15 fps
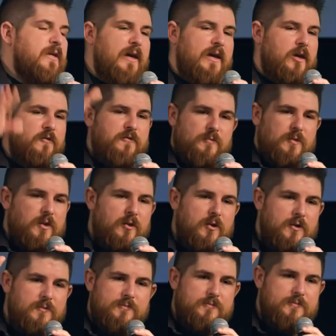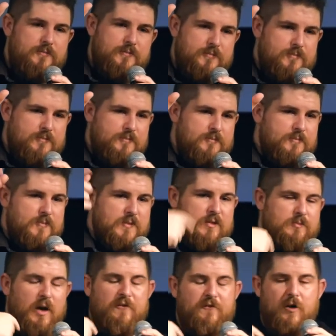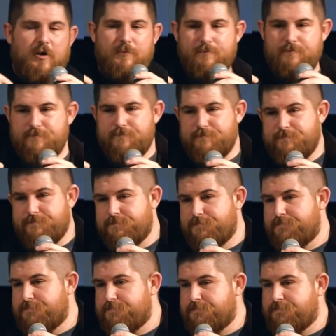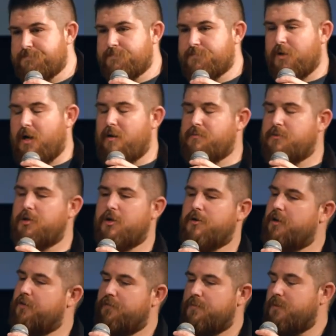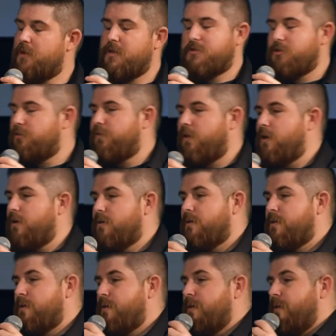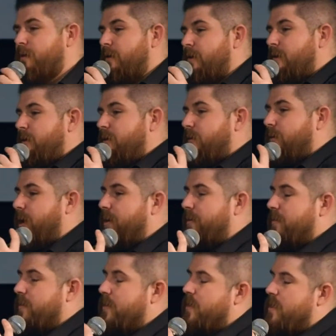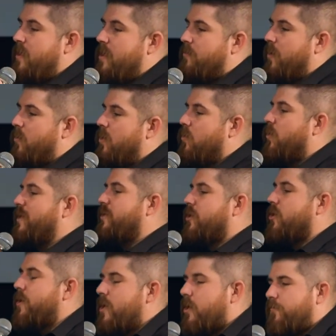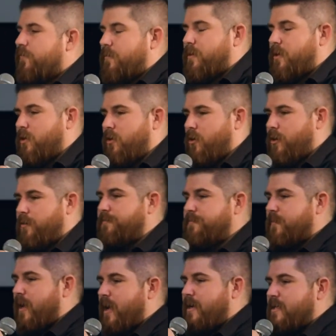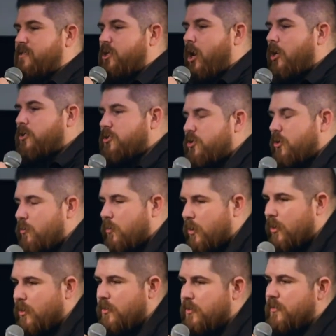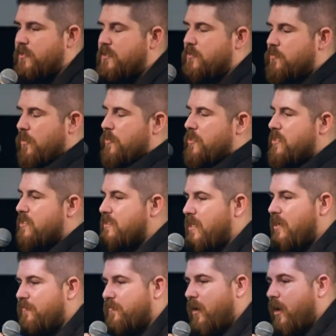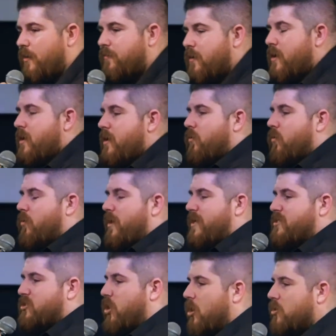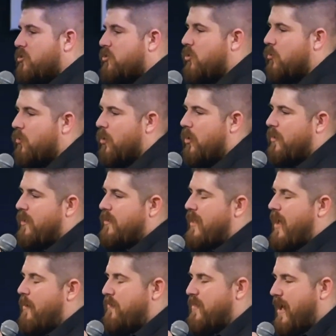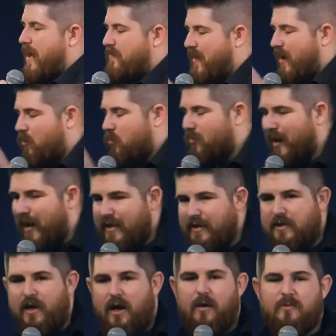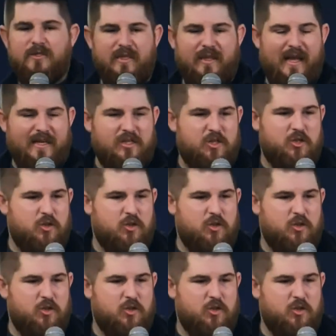we can't hear from the Lord, it's my fault. Problem you don't hear from, it's your fault, right? But when we do hear from the Lord and it starts to work, this is where we just left off. When it starts to work and that, that, that rain comes and that